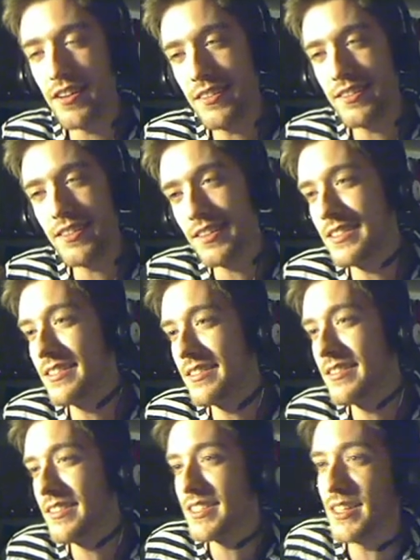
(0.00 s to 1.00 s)
it,
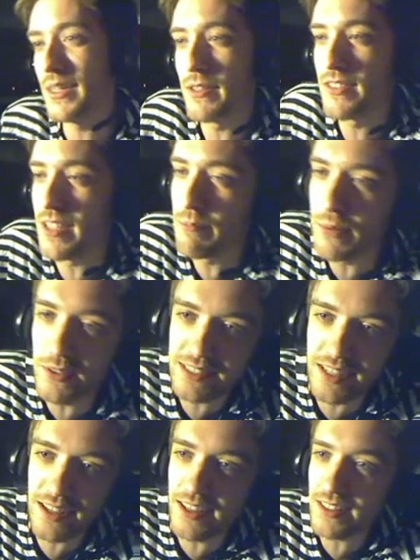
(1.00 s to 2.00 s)
it's all about tempo. So I
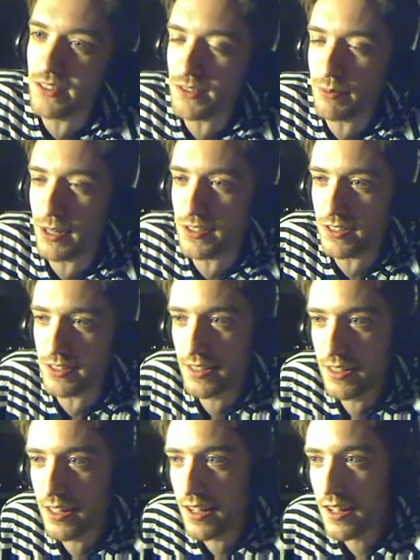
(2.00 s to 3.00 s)
like the surprise cards.
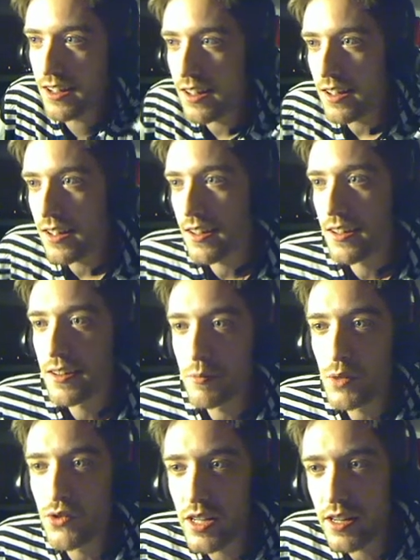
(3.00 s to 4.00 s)

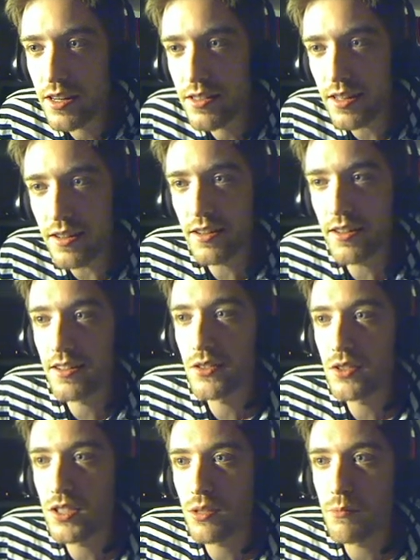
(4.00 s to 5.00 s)
Moving on, uh, there's
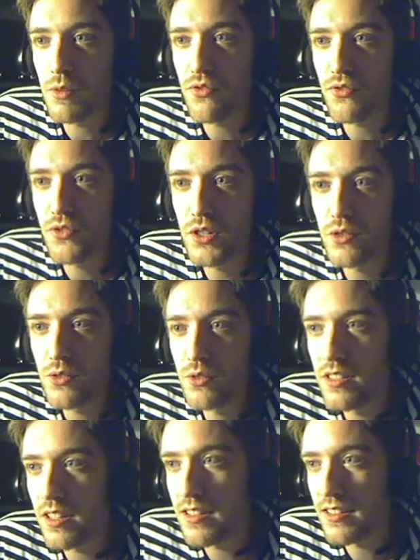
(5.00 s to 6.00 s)
some a few
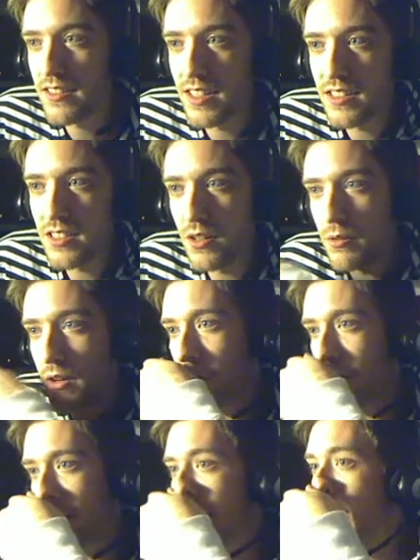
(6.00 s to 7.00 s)
things that are
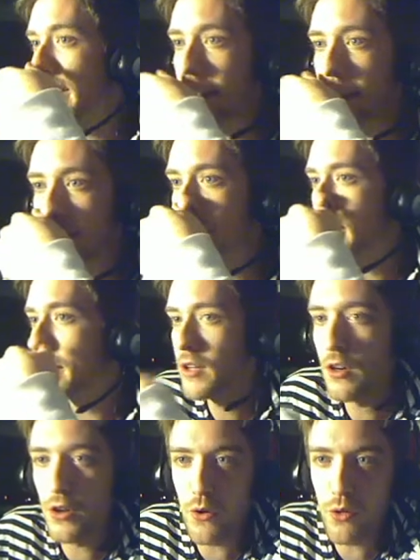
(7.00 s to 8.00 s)
okay, but I'm not going
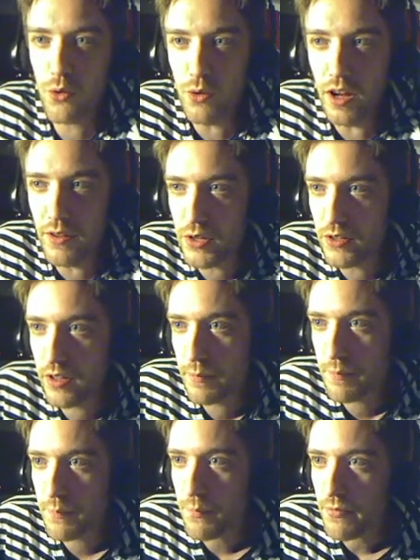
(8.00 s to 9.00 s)
to go through everything.
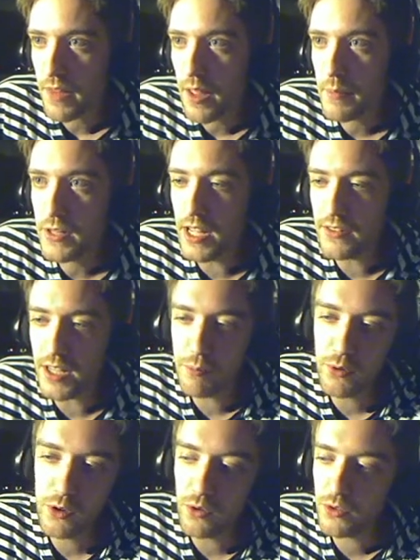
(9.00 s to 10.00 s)
But yeah, Time
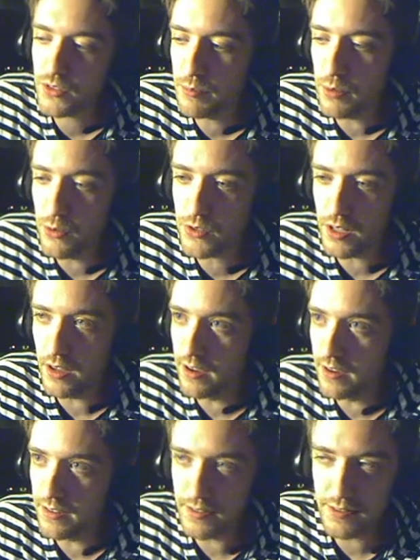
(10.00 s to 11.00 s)
Portal, staples.
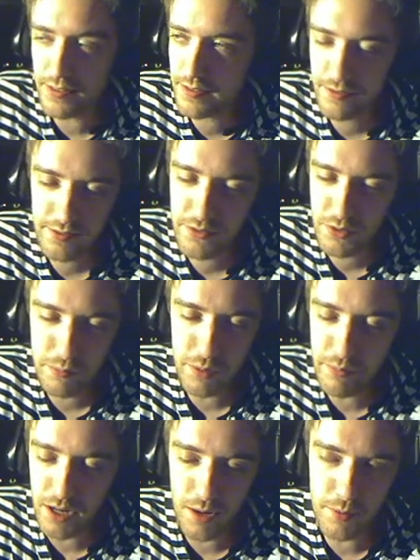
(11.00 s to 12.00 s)
Uh, if you play
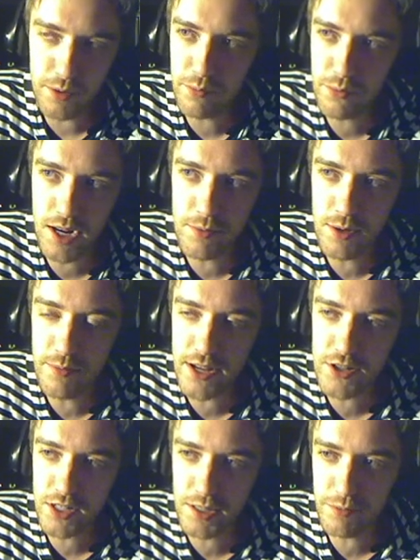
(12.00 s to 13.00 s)
Primal, Primal
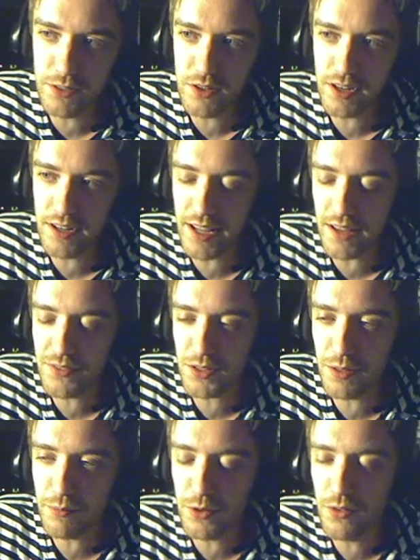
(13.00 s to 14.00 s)
Magic, normally you're going to have Time
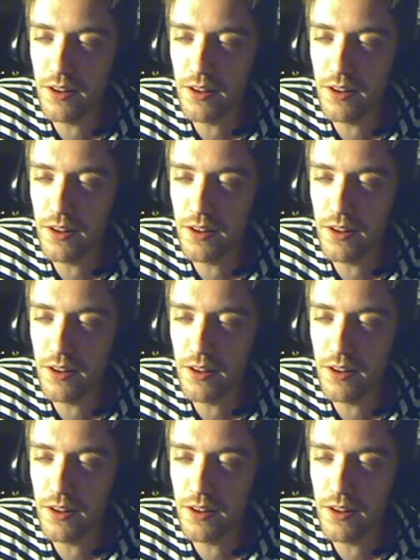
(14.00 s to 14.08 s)
Portal.